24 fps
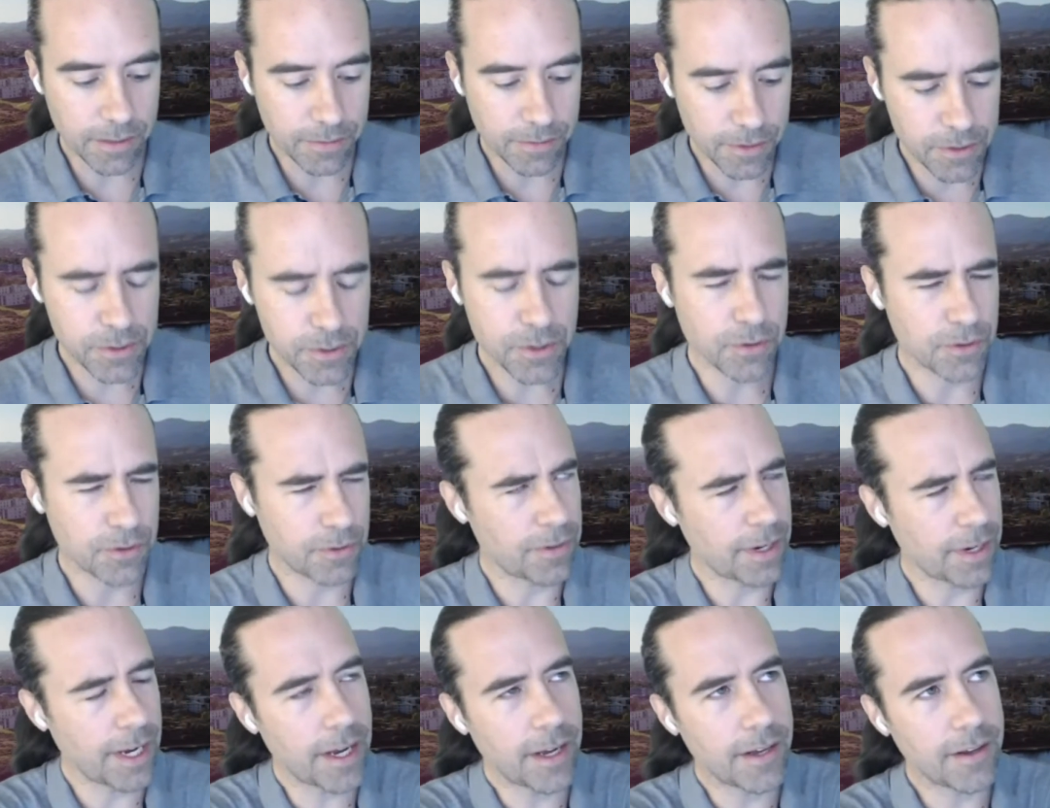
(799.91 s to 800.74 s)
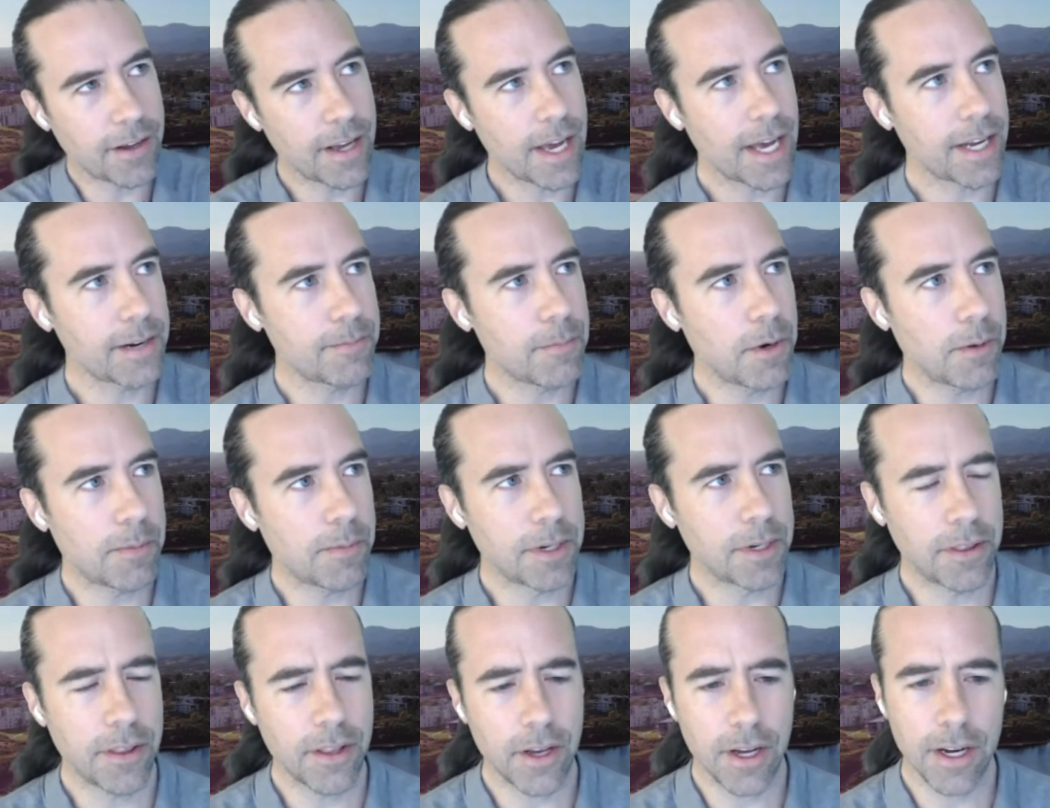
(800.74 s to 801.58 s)
If you sort of had a
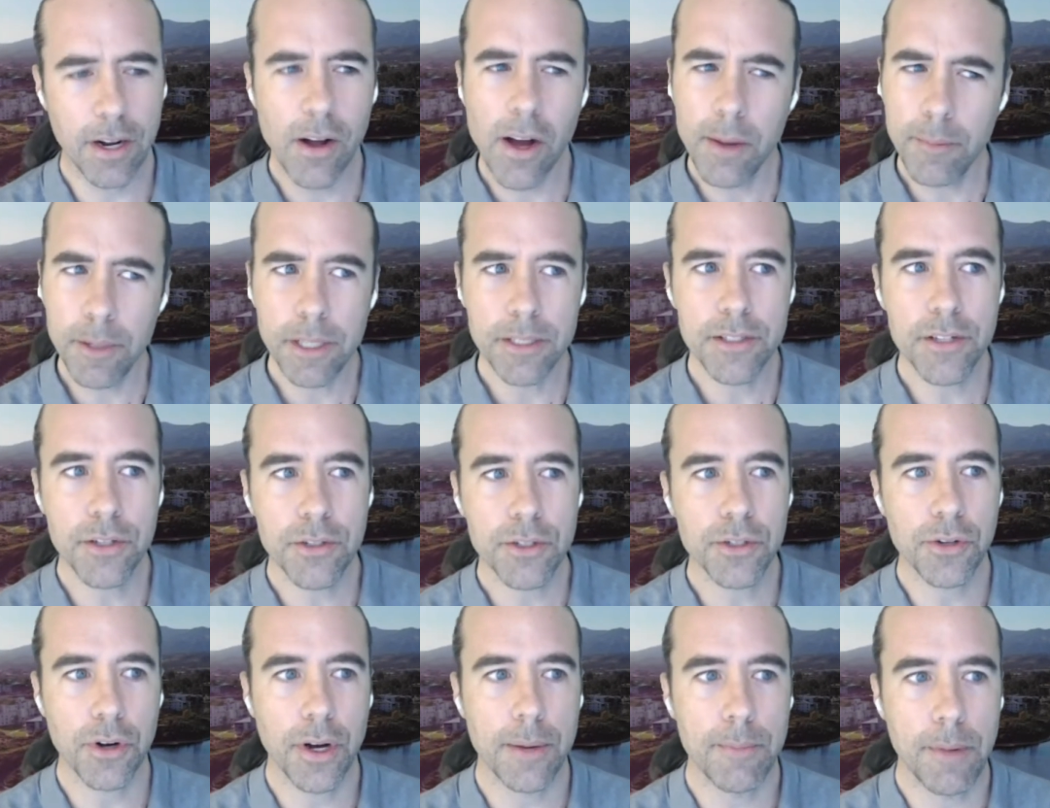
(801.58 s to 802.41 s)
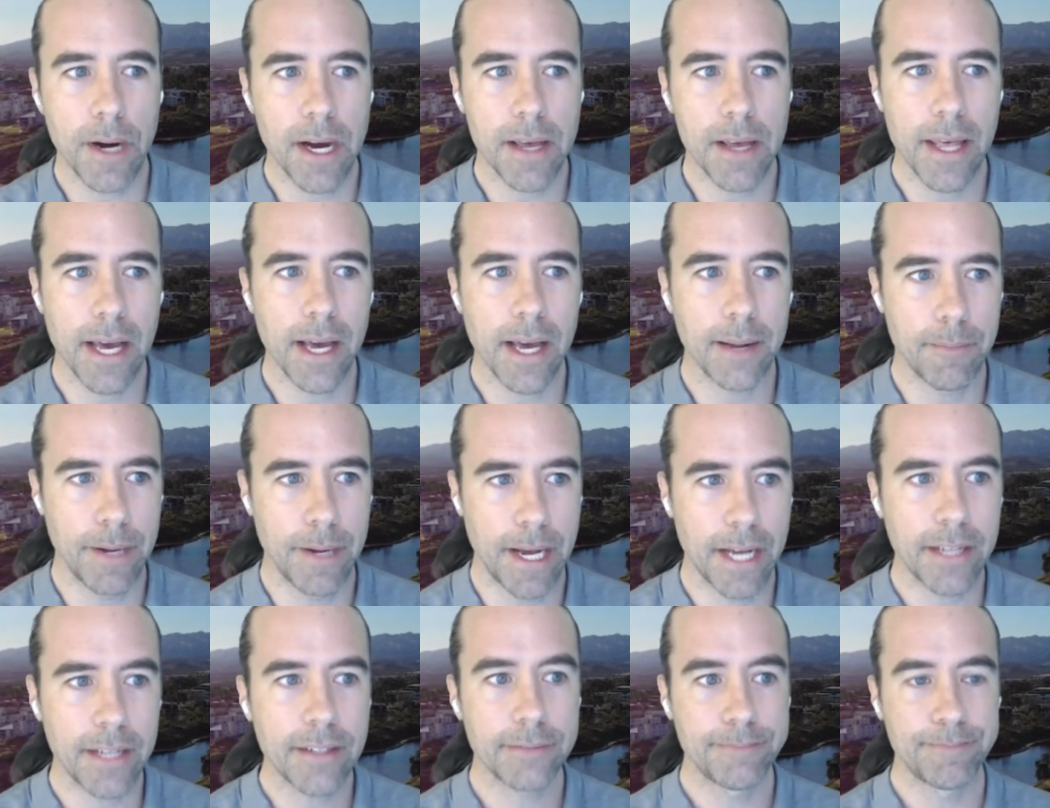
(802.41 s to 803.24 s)
moment and thought, oh, I'm not so sure I buy that,
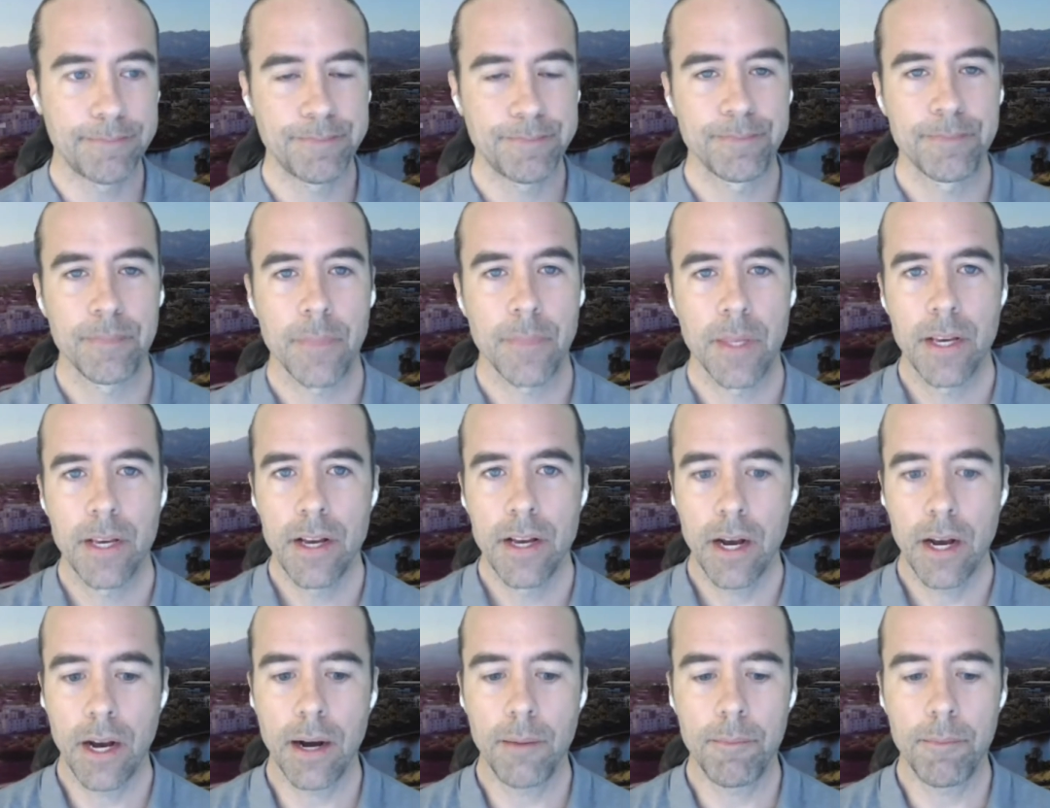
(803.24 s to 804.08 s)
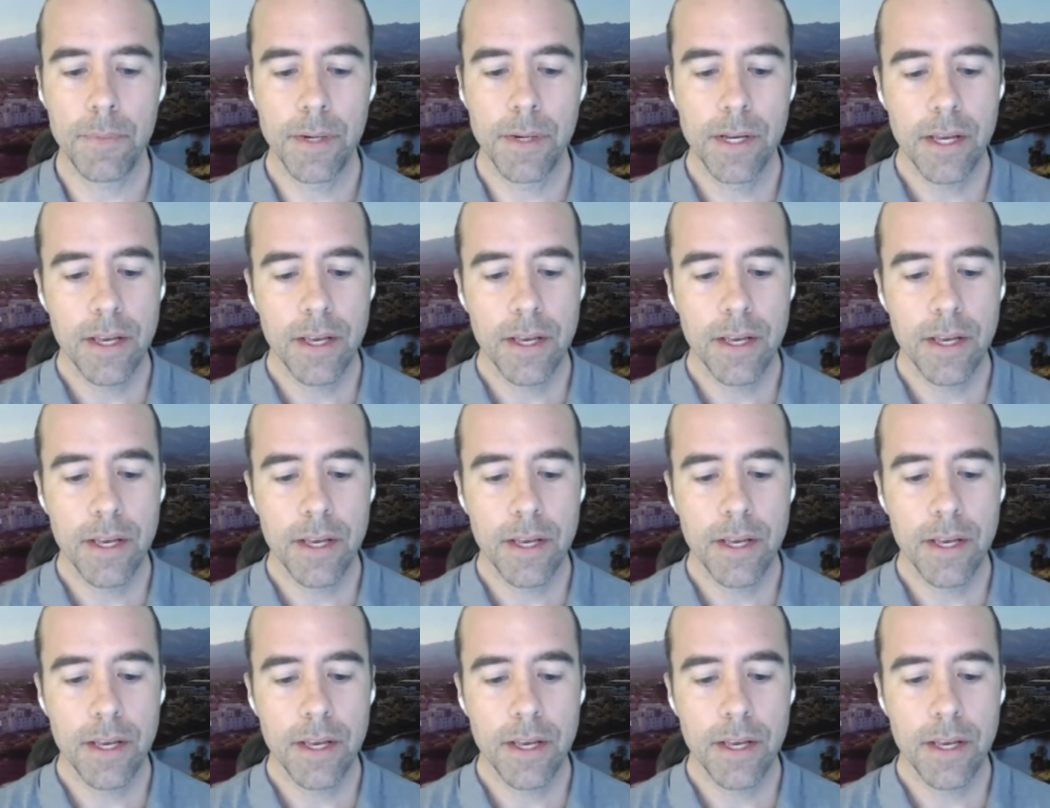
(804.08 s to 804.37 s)
Matt.